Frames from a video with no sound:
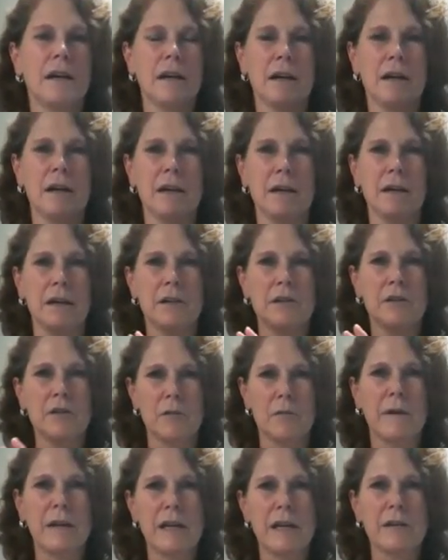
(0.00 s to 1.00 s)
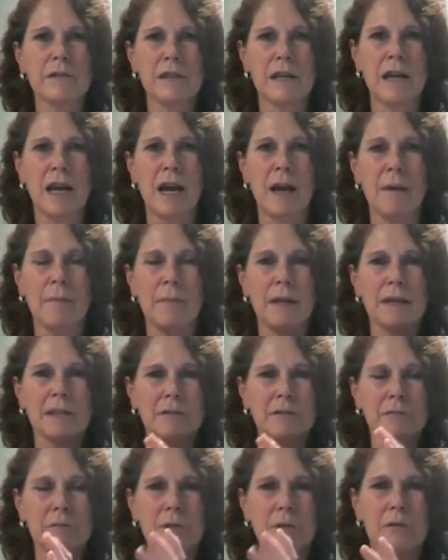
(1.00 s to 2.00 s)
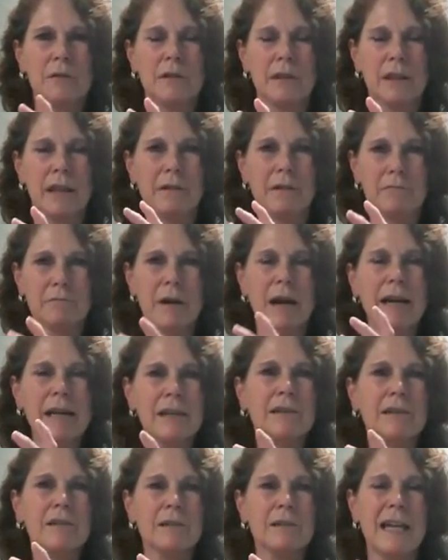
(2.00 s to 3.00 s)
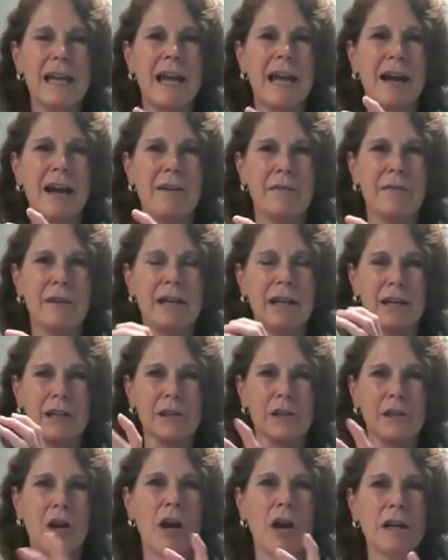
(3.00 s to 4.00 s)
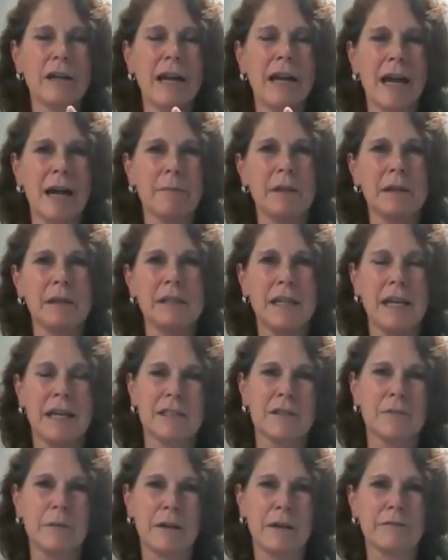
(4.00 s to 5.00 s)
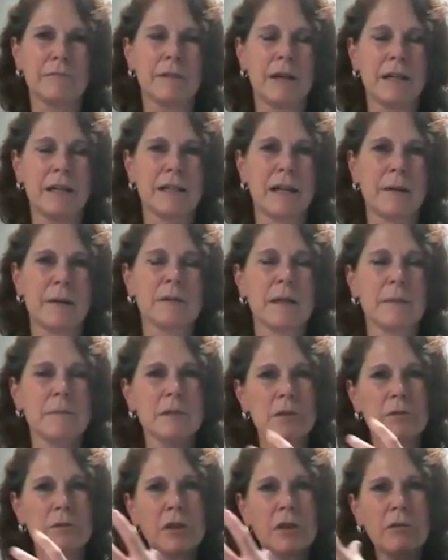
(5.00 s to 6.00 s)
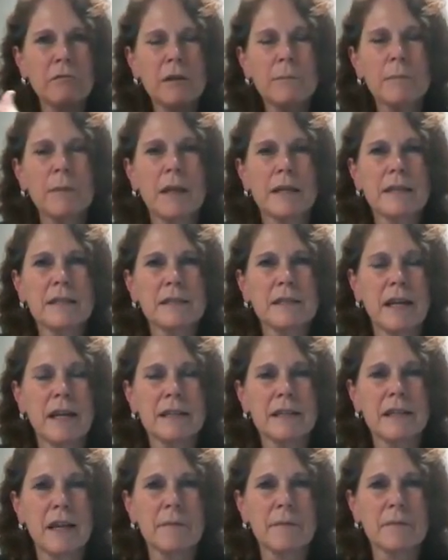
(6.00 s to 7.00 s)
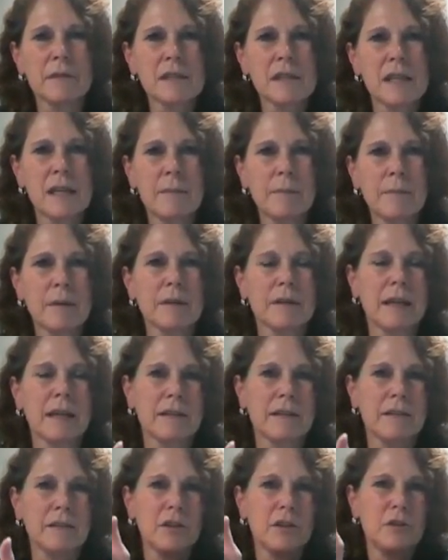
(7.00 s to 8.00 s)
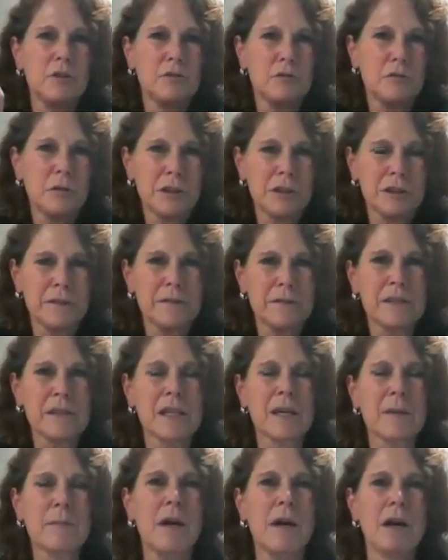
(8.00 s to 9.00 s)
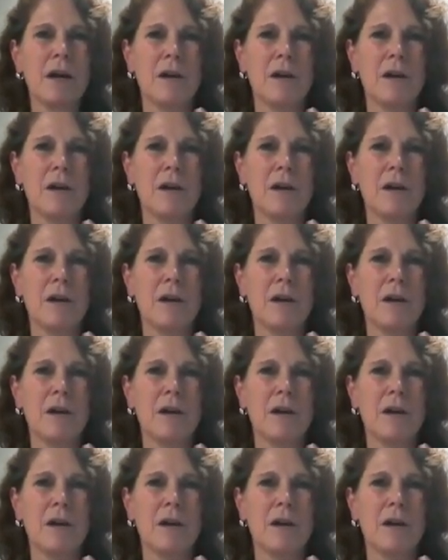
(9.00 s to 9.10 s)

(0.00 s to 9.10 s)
A Doritos nap is like regularly having a long nap that takes away from nighttime sleep. So don't replace nighttime sleep, the nutrition of sleep,